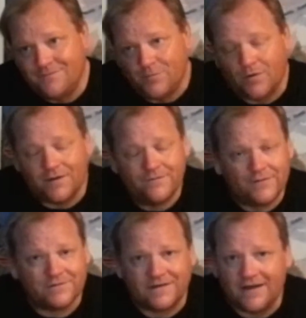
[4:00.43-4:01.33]
Boy, if there
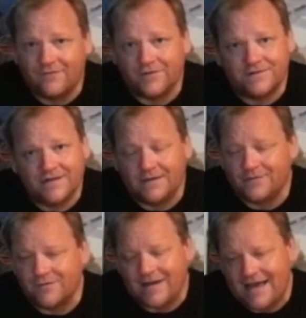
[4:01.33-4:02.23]
was ever a team
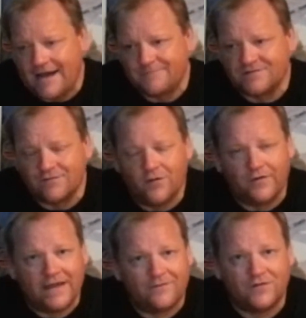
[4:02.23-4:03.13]
you
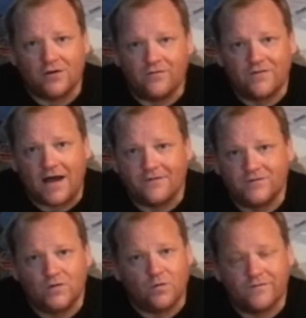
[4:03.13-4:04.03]
absolutely have to go 5
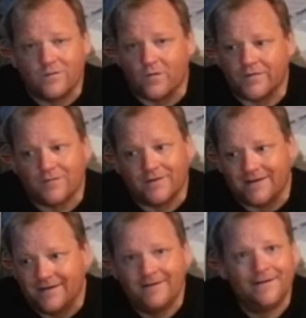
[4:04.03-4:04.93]
2 or 4
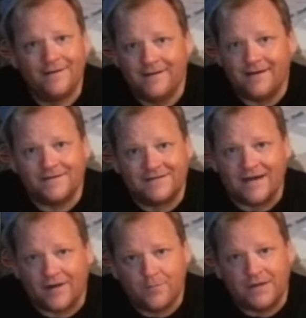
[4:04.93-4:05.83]
3, it's
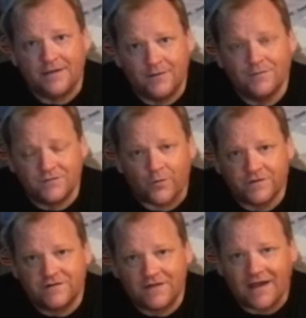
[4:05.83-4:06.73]
got to be Georgia
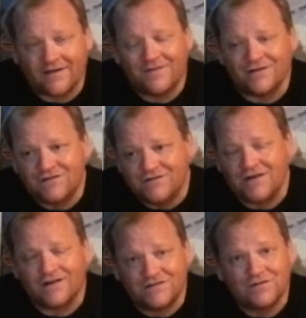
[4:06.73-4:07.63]
Tech. They
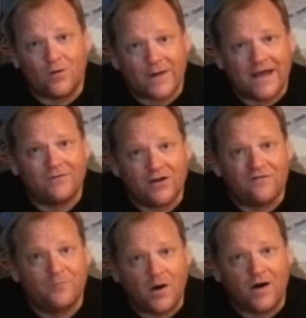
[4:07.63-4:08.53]
just don't have
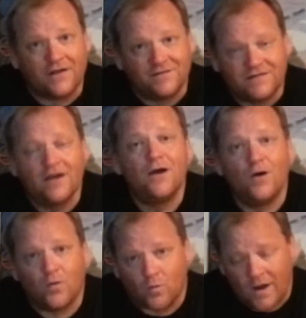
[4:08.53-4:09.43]
enough bodies
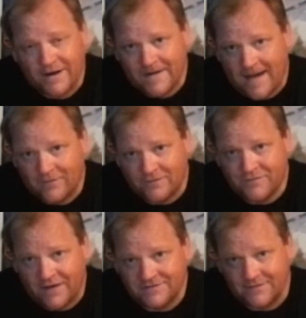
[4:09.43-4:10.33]
right now
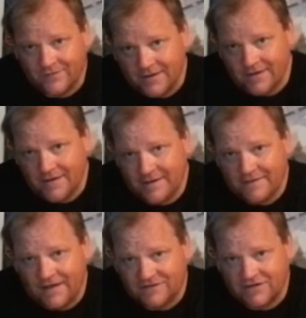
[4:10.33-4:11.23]
defensively.
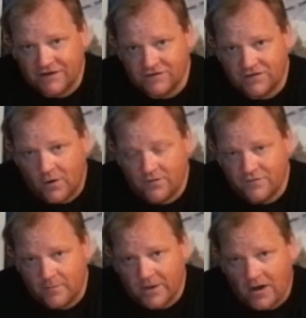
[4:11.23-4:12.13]
That's a concern
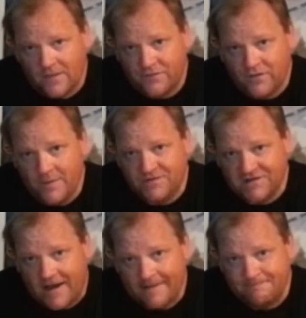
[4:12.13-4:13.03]
for me. On the flip
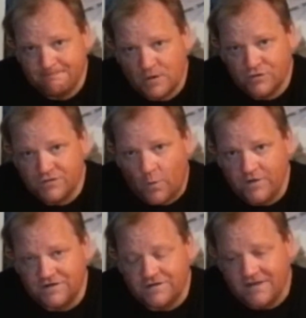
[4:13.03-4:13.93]
side,
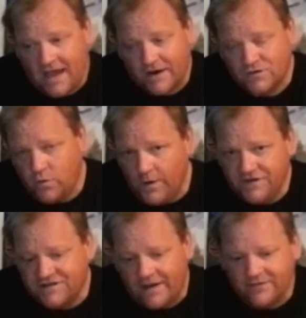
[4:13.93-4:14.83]
Georgia Tech,
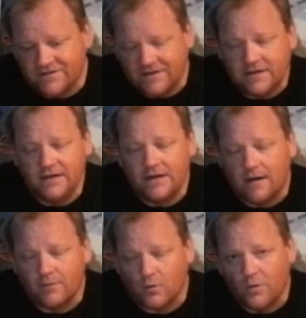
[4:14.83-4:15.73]
27 is the key
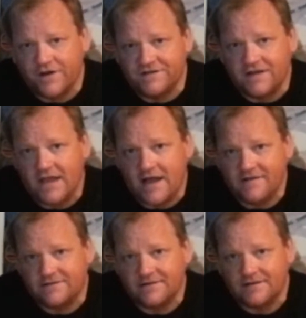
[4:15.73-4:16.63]
number. What is it, he
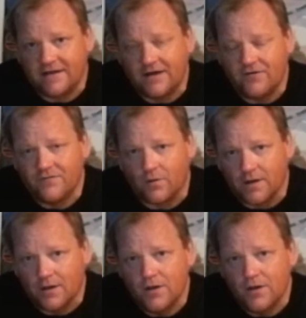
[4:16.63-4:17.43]
asked? I got it for you.